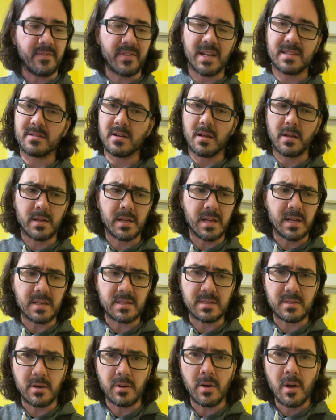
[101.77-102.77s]
That's all it is.
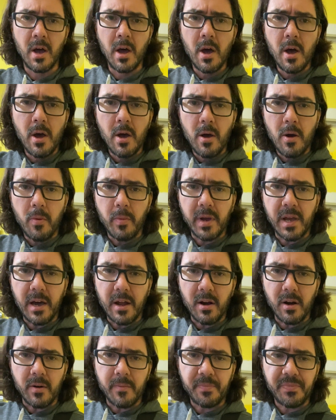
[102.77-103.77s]
So we got
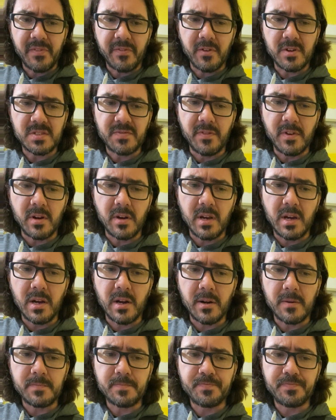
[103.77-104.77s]
our first finger
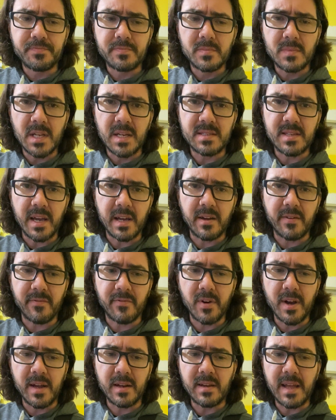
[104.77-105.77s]
here, second
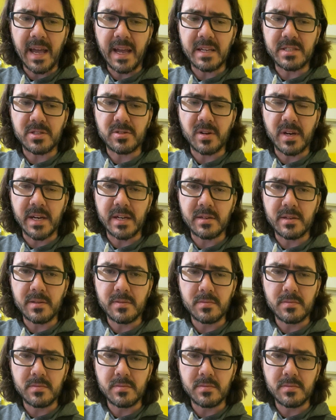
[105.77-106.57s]
fret, A string,